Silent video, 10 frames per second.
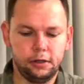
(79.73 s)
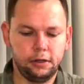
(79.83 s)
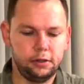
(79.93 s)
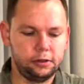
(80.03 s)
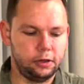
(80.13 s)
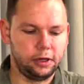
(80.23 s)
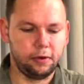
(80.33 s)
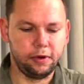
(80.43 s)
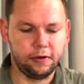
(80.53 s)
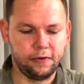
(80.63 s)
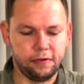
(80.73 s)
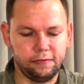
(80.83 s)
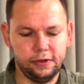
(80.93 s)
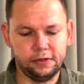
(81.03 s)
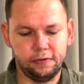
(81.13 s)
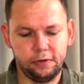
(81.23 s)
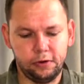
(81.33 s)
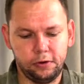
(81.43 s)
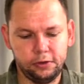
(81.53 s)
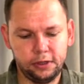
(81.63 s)
So, yeah, we have our V7
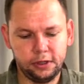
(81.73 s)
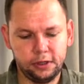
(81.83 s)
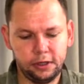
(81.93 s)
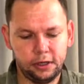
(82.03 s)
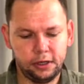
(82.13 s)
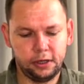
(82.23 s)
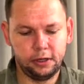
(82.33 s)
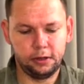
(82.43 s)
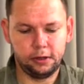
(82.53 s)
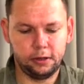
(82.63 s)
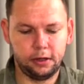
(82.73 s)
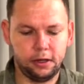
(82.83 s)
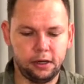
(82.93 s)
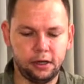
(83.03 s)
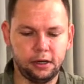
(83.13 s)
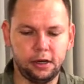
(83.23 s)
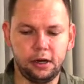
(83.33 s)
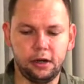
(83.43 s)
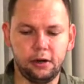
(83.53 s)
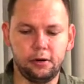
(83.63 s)
holder and
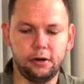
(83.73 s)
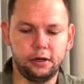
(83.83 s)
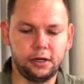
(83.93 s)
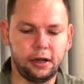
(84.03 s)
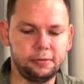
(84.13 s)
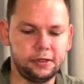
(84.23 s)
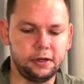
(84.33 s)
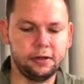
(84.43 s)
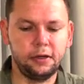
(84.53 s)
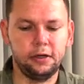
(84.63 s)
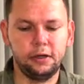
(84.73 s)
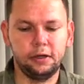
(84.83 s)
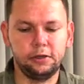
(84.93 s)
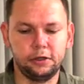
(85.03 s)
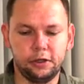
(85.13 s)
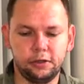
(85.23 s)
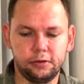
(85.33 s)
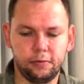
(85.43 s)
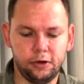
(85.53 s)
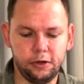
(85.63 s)
our adapter to go into the
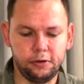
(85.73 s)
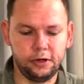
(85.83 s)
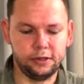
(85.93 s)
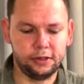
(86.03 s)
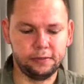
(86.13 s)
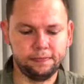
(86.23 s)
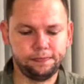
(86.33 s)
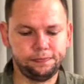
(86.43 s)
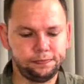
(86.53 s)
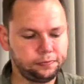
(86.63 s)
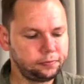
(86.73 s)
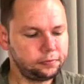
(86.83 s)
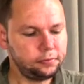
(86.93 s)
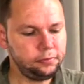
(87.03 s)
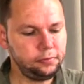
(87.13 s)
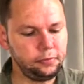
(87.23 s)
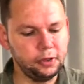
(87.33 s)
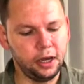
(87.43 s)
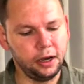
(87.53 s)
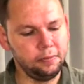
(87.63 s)
polarizer.
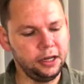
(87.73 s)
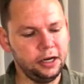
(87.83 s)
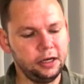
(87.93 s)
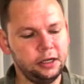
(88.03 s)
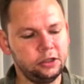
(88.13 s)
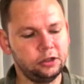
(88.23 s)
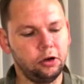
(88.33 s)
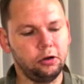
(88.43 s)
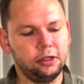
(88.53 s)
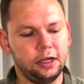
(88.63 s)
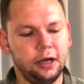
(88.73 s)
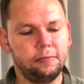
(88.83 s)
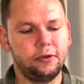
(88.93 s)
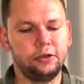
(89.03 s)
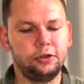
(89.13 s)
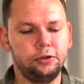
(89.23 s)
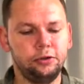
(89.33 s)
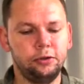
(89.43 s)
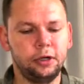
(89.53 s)
And immediately just holding up the two